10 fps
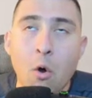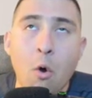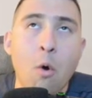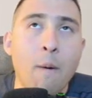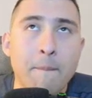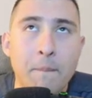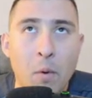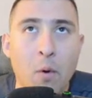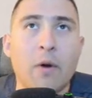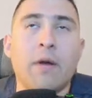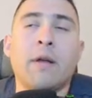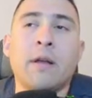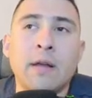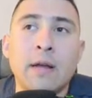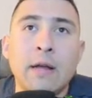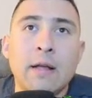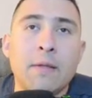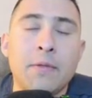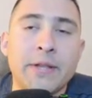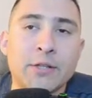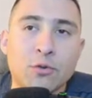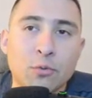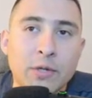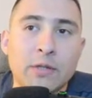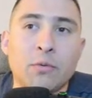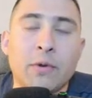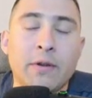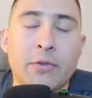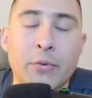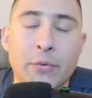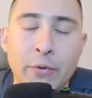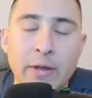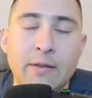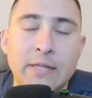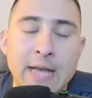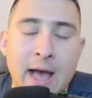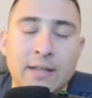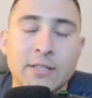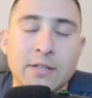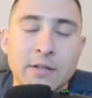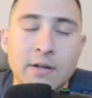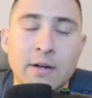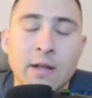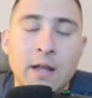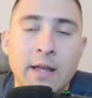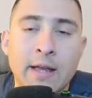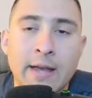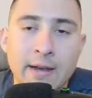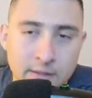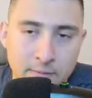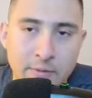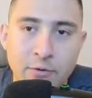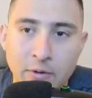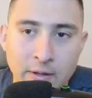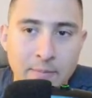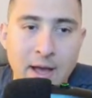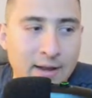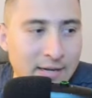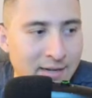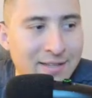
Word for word: oh boy, this 2023 tax year hit me really bad.